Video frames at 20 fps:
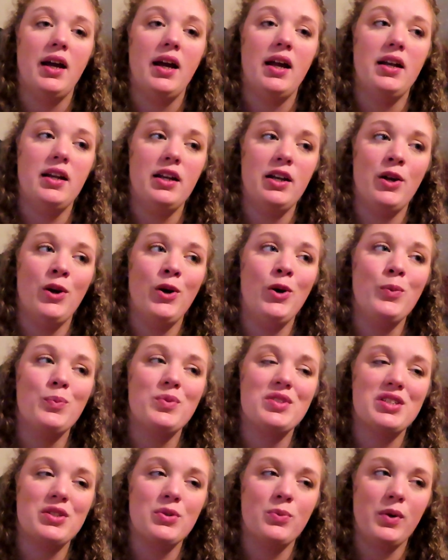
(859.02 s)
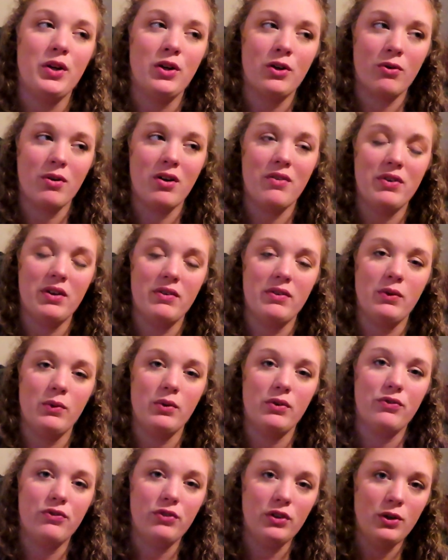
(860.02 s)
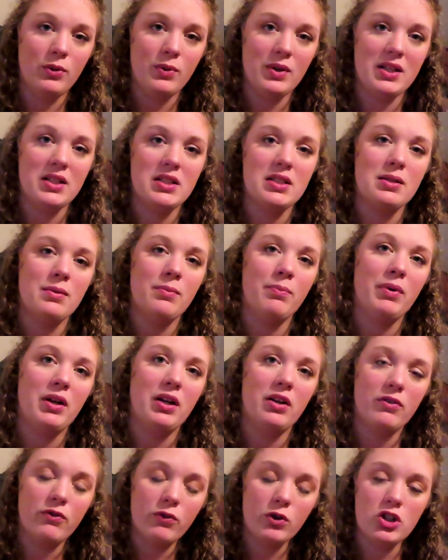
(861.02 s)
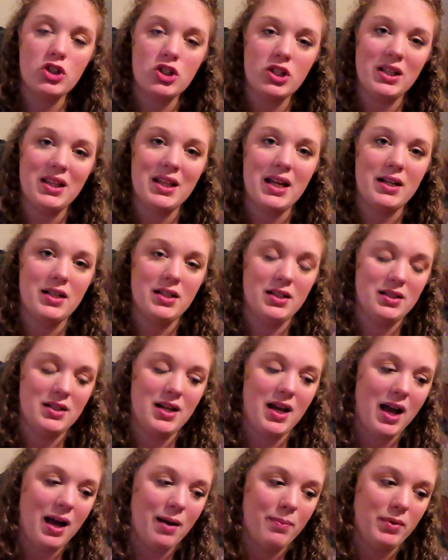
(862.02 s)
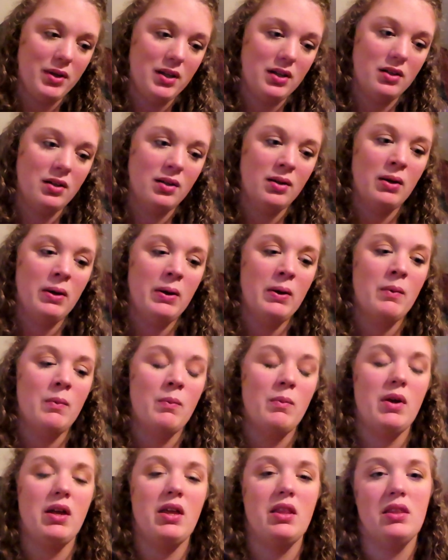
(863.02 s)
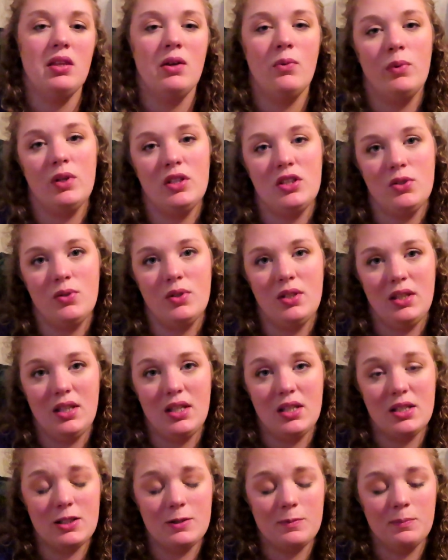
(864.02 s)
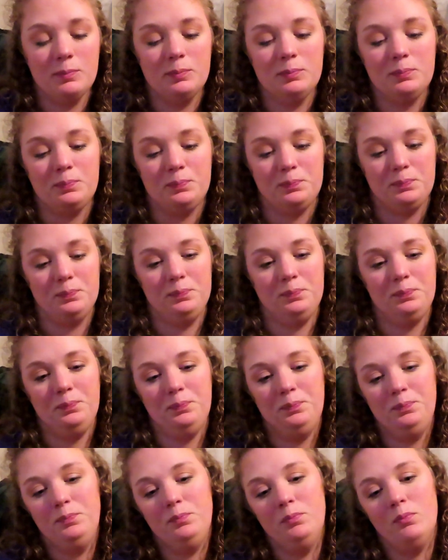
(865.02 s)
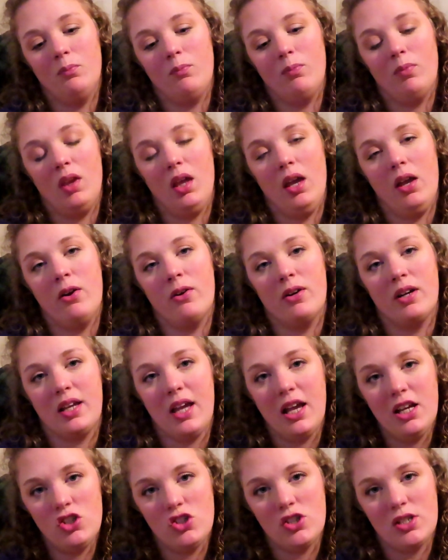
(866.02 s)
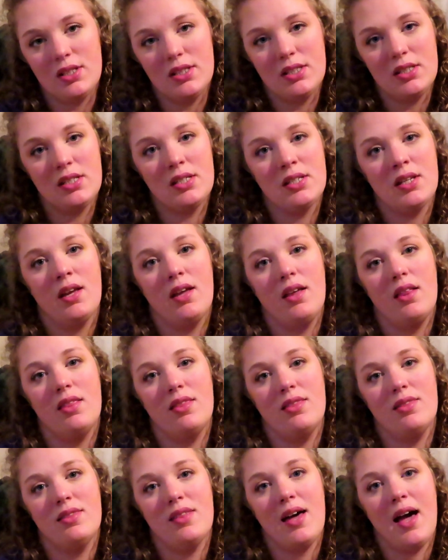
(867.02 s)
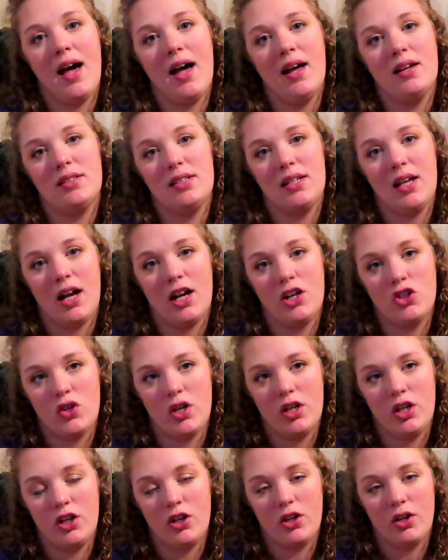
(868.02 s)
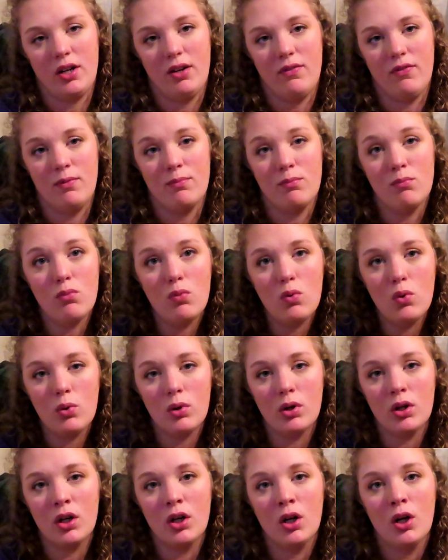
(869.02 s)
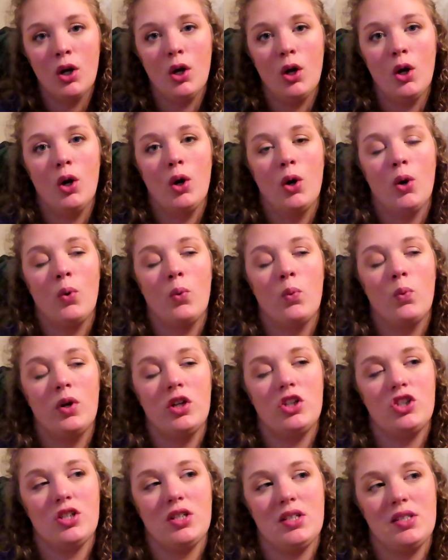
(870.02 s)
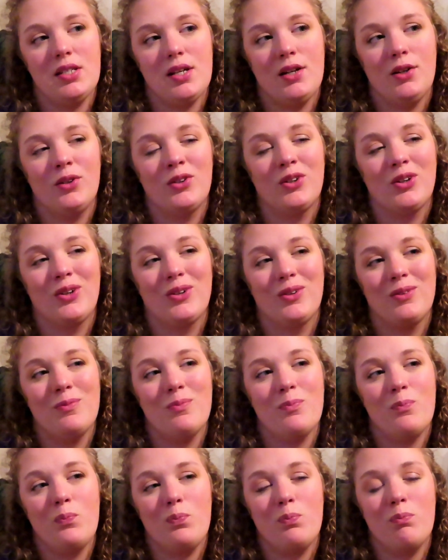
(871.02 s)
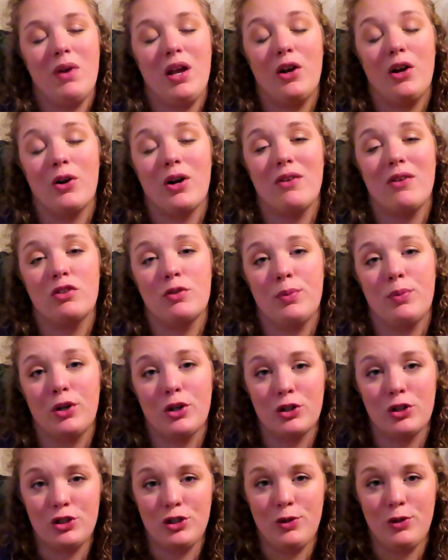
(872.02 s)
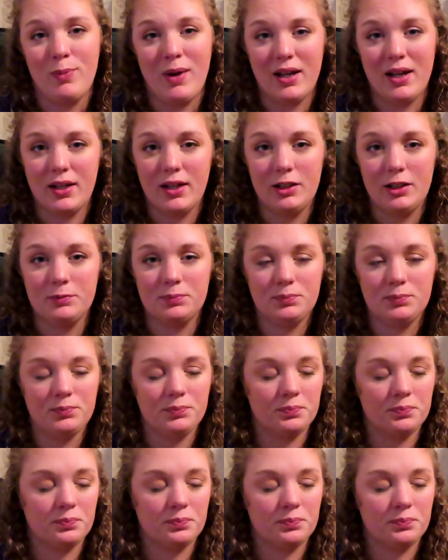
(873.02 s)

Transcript: and in hopes to wean her off of it with fluids, but unfortunately that didn't happen. And then with doing these irrigations, that dehydrated her even more, which made her have to put her tube back in.